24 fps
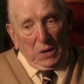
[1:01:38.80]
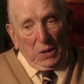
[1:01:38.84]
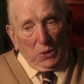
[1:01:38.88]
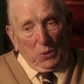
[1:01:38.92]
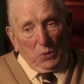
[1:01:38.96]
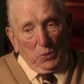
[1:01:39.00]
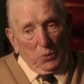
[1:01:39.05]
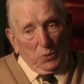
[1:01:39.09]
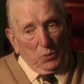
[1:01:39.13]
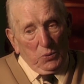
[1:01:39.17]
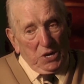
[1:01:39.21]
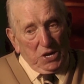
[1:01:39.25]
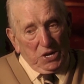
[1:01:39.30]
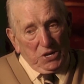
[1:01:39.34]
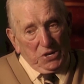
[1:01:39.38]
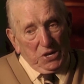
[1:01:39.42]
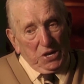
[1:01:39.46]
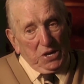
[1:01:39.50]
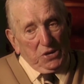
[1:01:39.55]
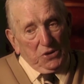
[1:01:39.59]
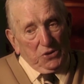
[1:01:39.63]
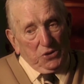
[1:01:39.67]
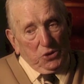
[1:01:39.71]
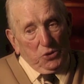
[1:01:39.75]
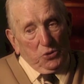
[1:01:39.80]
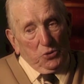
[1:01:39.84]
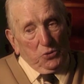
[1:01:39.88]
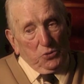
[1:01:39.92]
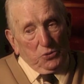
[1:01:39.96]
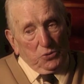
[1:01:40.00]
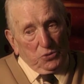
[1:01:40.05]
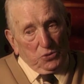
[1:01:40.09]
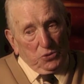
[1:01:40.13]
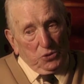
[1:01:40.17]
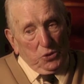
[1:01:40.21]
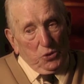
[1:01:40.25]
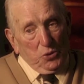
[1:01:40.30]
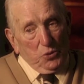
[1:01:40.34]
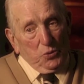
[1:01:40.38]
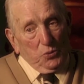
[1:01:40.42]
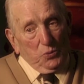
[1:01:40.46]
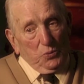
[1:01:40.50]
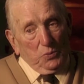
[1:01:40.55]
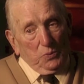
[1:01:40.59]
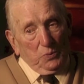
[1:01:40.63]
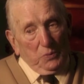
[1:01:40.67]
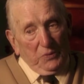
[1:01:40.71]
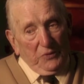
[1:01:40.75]
we did
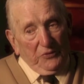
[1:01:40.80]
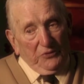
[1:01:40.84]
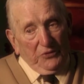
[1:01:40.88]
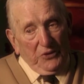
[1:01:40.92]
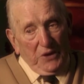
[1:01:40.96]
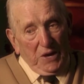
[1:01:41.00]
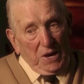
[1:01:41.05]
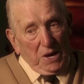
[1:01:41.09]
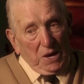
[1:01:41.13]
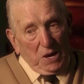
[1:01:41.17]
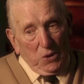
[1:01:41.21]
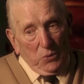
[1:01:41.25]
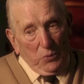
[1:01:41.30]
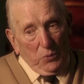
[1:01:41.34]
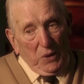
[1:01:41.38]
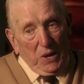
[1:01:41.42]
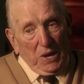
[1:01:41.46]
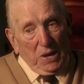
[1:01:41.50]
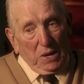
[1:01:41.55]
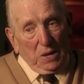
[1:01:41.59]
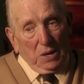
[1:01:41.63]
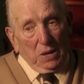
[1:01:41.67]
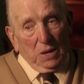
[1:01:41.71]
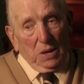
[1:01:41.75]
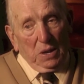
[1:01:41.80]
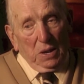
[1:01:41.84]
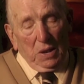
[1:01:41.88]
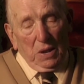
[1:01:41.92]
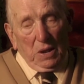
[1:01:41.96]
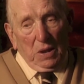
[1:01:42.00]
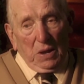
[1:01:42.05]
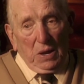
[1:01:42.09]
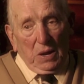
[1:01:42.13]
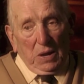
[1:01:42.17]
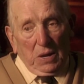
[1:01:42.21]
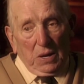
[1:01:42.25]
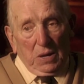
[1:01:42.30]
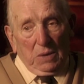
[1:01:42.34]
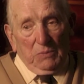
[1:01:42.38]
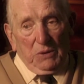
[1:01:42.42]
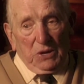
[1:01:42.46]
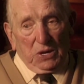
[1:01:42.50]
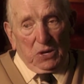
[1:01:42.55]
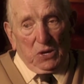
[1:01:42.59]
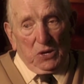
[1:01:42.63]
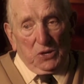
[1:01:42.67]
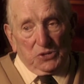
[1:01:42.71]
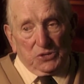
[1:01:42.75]
do fairly well,
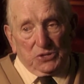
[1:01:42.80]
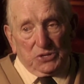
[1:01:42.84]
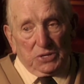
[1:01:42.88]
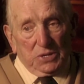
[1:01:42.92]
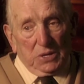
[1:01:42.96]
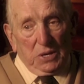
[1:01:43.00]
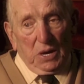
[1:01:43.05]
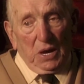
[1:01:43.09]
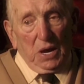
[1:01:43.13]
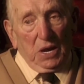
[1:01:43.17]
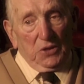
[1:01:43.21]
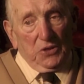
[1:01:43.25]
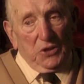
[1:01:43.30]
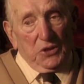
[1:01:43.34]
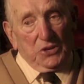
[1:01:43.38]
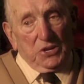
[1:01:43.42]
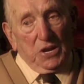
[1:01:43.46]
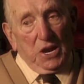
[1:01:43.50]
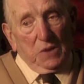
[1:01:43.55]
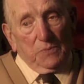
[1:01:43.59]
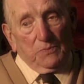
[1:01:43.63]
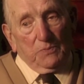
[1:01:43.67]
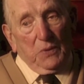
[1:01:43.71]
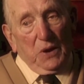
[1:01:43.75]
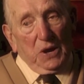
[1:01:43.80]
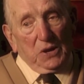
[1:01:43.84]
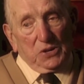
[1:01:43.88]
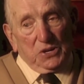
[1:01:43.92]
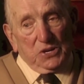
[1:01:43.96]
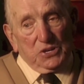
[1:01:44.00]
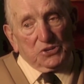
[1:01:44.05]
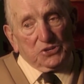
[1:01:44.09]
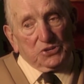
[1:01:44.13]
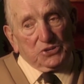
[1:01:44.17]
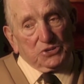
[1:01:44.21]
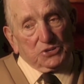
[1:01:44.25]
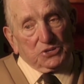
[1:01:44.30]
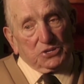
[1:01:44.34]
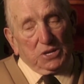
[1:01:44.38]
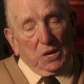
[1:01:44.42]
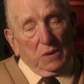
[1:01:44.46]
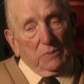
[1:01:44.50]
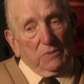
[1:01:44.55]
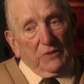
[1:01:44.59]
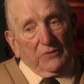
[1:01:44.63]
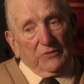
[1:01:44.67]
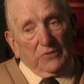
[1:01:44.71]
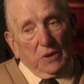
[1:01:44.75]
because on the dead bodies,
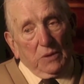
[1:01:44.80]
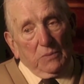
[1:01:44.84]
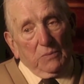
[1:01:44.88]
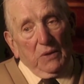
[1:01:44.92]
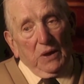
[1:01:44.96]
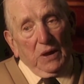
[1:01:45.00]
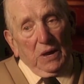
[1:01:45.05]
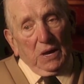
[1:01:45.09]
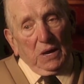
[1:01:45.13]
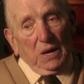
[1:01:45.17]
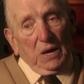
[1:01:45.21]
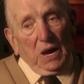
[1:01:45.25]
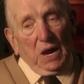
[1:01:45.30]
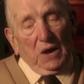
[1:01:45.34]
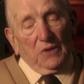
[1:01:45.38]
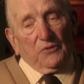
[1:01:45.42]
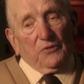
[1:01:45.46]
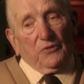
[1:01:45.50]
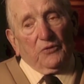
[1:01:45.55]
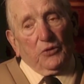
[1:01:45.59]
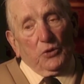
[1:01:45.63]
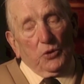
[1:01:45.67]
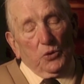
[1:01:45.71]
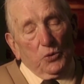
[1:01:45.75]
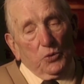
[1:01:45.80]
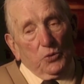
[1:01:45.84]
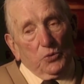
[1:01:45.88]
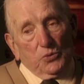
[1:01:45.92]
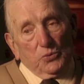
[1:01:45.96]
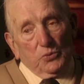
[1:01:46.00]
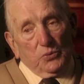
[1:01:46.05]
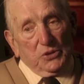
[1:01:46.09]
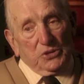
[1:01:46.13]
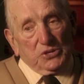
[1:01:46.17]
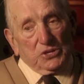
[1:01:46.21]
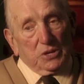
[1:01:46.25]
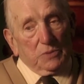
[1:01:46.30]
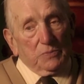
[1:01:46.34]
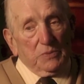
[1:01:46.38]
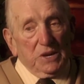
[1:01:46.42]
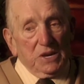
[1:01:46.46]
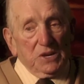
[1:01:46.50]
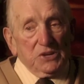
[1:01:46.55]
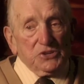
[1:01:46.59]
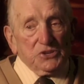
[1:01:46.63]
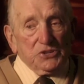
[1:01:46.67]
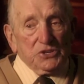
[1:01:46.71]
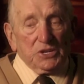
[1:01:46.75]
some of them had food which had
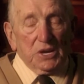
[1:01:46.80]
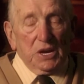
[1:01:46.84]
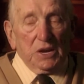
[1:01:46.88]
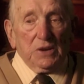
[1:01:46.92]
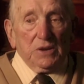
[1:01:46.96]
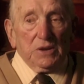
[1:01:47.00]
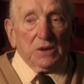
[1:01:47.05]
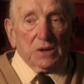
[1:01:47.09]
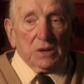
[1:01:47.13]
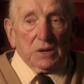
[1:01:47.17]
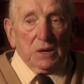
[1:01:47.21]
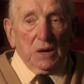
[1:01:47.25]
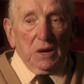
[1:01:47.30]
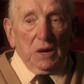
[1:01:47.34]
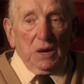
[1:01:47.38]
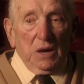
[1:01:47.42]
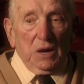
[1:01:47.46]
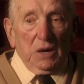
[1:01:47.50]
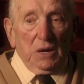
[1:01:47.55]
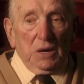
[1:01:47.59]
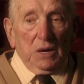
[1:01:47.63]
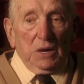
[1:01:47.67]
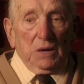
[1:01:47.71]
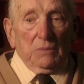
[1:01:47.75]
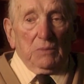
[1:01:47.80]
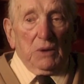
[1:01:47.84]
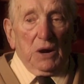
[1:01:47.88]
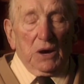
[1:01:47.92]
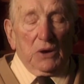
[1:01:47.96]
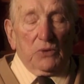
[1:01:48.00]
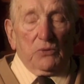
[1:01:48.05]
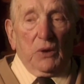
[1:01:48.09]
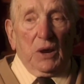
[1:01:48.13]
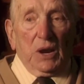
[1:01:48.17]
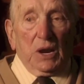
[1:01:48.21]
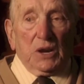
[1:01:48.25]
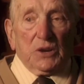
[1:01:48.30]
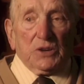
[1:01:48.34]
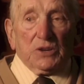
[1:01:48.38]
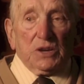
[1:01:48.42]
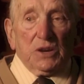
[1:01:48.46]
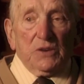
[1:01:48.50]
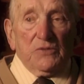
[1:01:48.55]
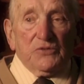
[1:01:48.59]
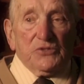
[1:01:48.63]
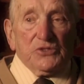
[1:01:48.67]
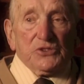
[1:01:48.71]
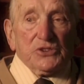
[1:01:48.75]
been sent by
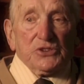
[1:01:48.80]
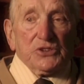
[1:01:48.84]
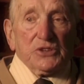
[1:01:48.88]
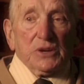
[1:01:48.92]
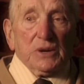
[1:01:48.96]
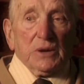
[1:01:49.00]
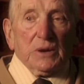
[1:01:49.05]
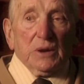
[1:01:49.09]
relatives